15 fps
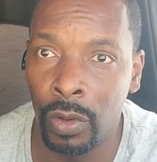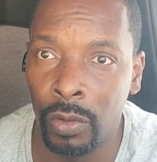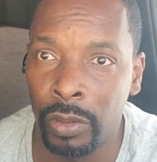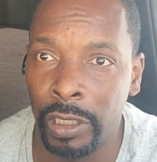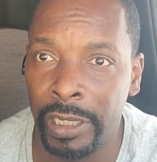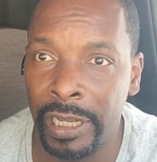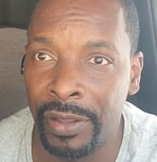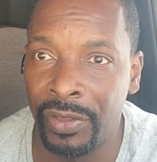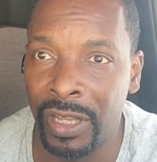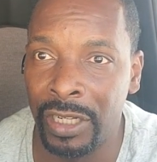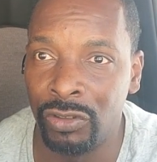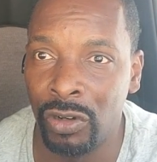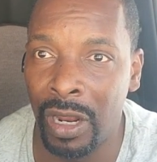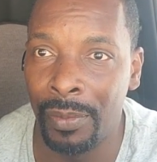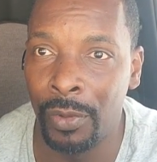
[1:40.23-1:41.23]
Okay, after
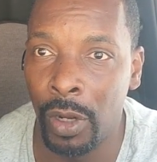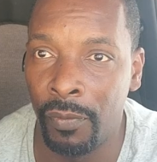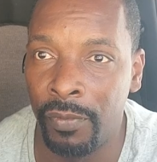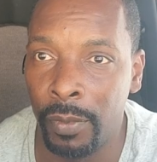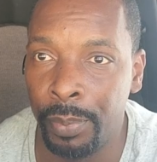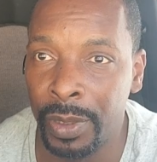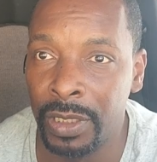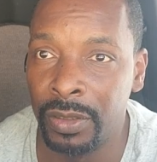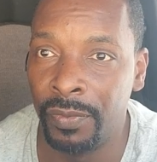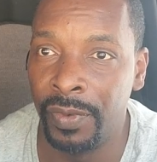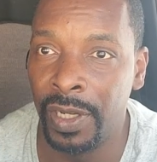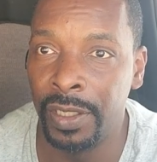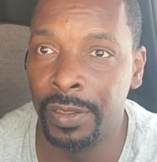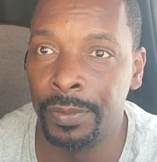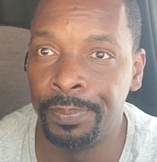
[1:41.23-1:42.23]
I dropped off in
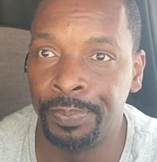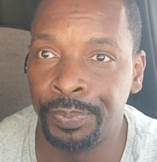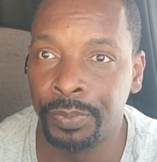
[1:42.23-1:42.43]
Pennsylvania,